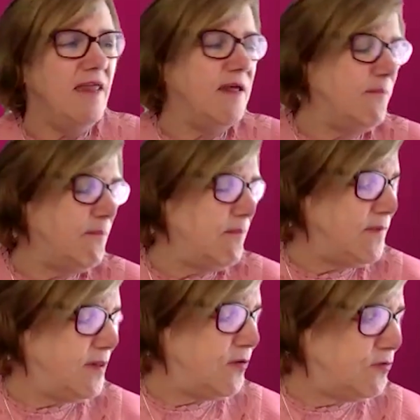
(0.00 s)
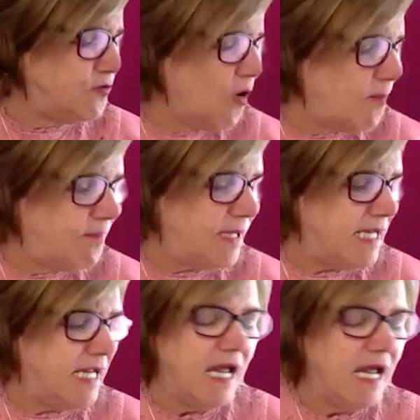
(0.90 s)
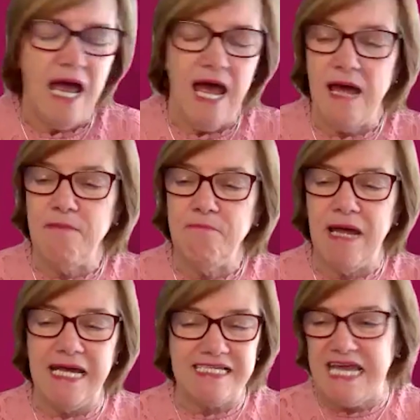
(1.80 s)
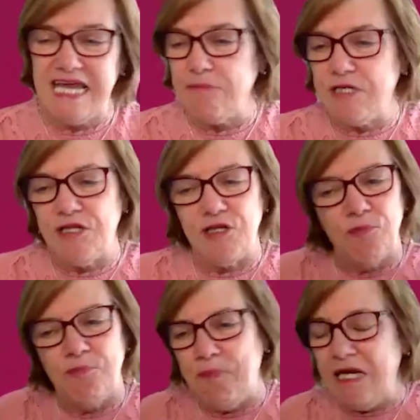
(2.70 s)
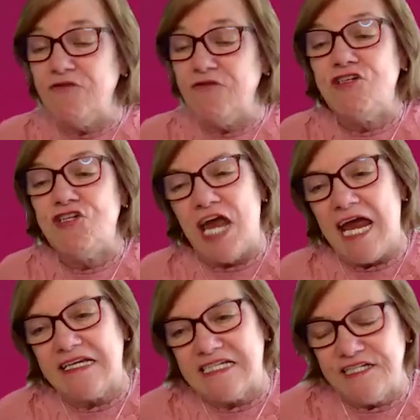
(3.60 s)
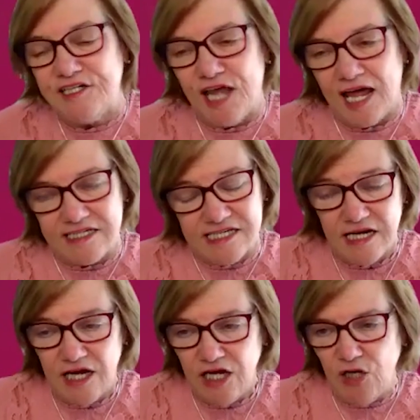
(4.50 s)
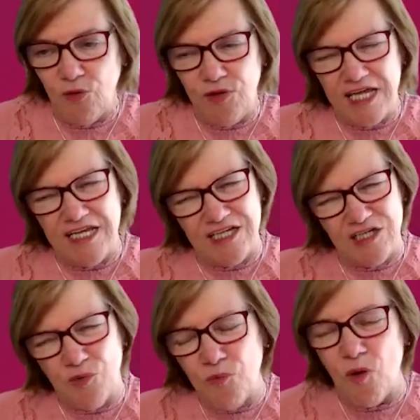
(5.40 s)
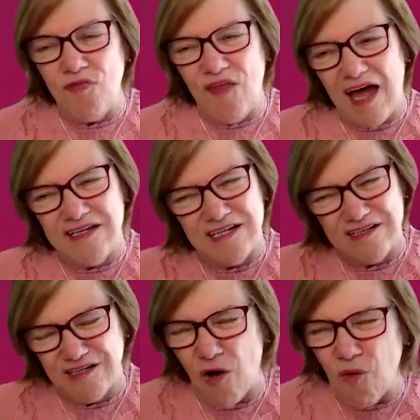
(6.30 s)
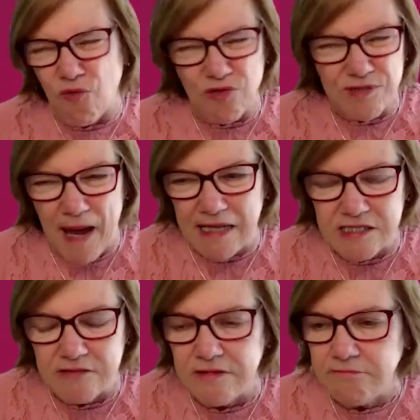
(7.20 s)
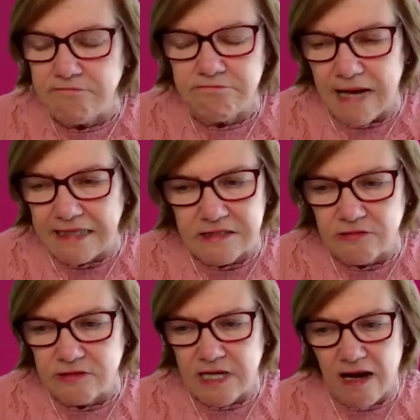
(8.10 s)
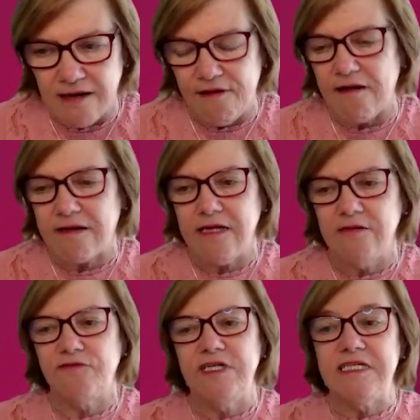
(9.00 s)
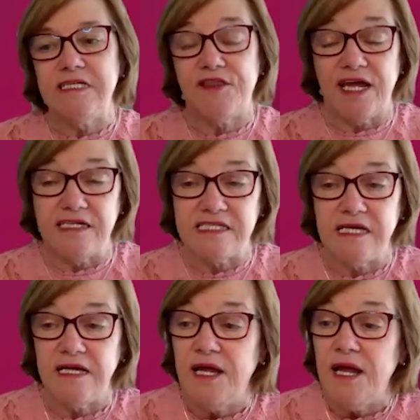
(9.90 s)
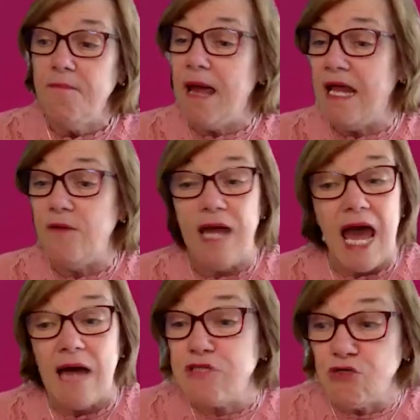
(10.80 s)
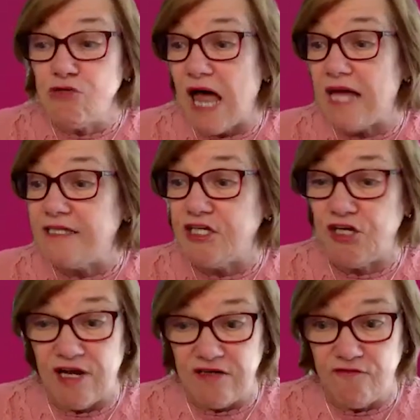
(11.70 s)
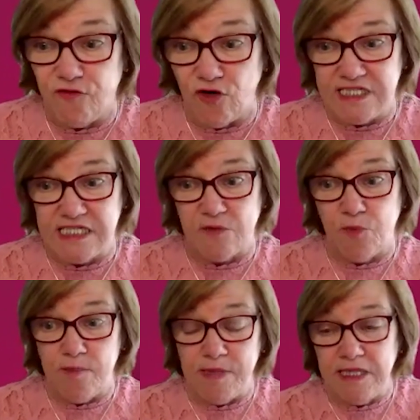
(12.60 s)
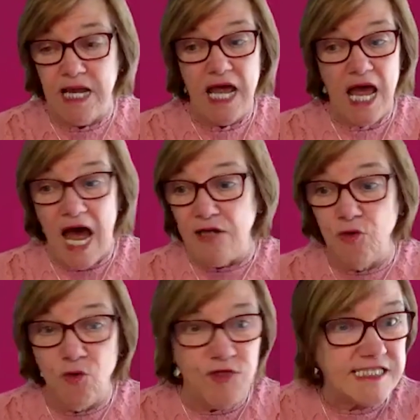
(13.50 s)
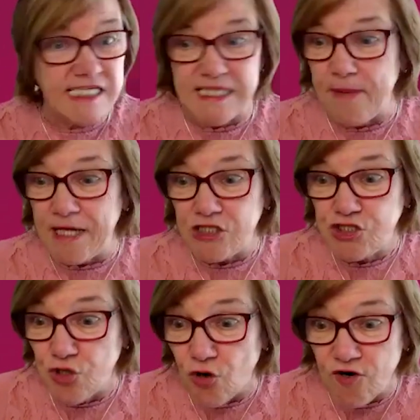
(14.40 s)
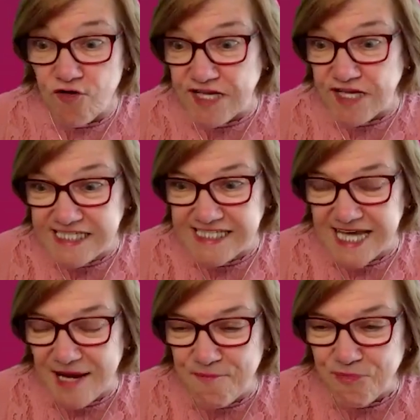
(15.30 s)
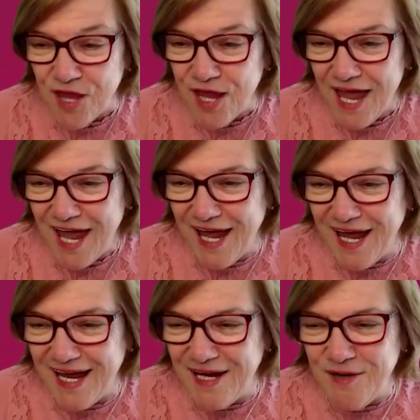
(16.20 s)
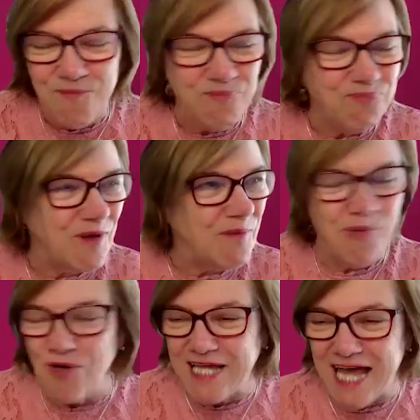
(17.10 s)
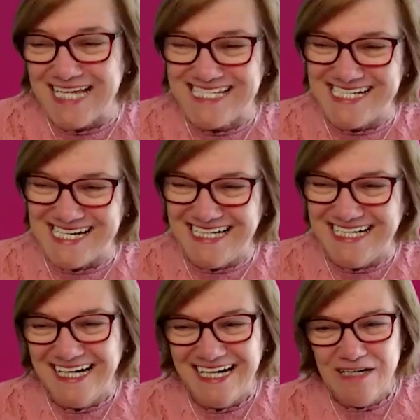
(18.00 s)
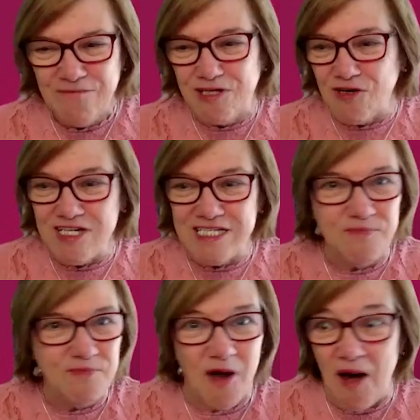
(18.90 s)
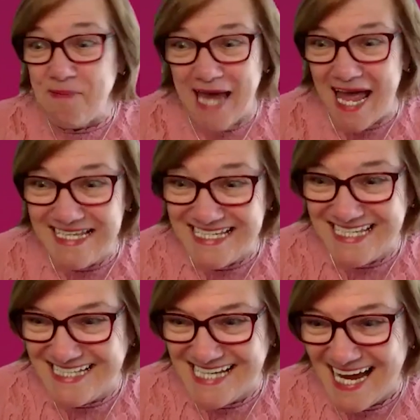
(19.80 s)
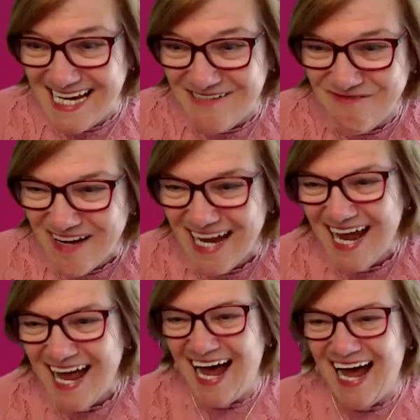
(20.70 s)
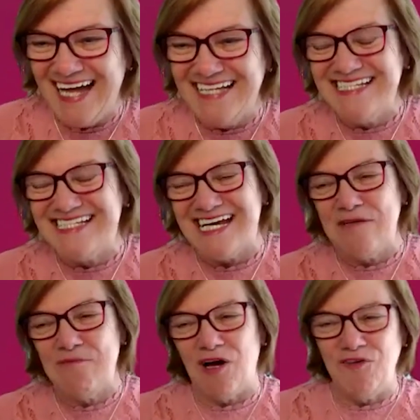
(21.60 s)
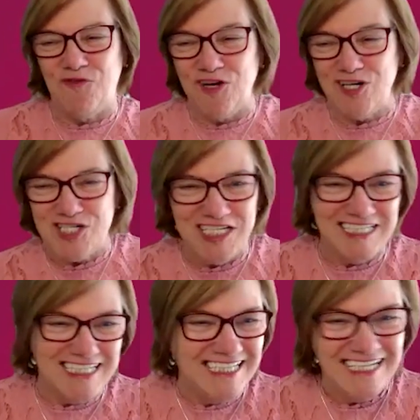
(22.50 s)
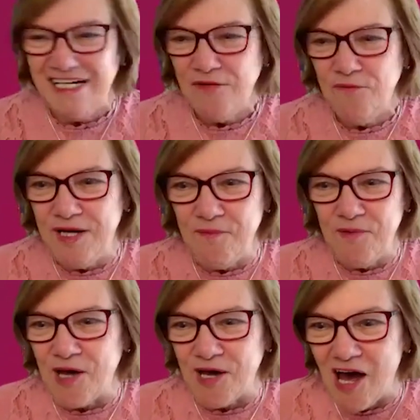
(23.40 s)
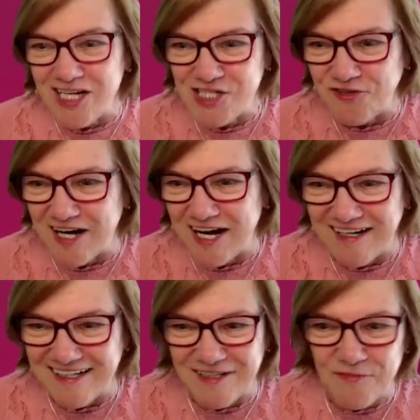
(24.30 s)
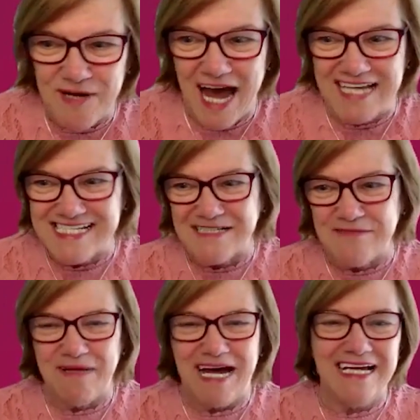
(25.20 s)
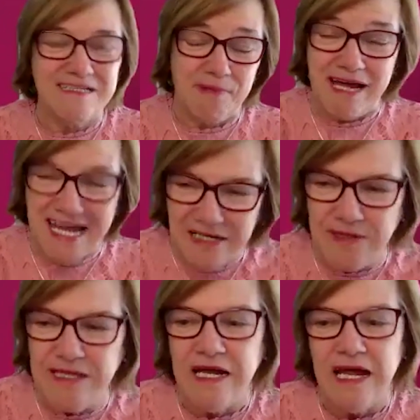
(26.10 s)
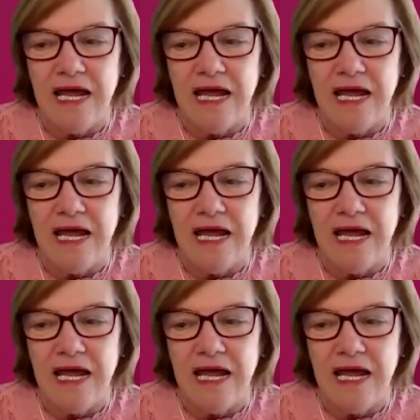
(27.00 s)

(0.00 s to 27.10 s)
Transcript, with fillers: that they'll not be um, accepted, that they'll be rejected, that, you know, they, they don't want that. And it all goes back to Maslow's hierarchy of needing and things. But anyway, I'm so glad that you're in Voices of Women. I know this is a bit short, this um, a podcast today because we're up against the time and um, unfortunately we, we get cut short earlier and we had to come back but anyway